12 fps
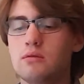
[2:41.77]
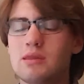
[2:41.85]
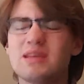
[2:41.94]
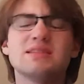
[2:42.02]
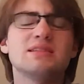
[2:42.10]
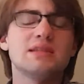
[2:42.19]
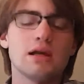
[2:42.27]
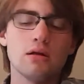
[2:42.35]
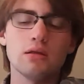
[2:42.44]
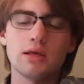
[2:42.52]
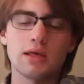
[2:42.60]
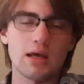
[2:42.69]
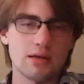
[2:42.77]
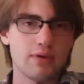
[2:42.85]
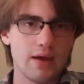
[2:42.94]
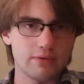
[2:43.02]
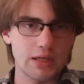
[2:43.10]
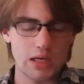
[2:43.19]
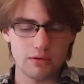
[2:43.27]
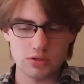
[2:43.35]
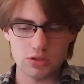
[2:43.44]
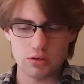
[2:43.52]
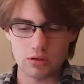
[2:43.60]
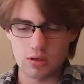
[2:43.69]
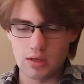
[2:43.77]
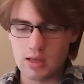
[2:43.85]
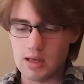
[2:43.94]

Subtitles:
necessarily kind of have to have each other,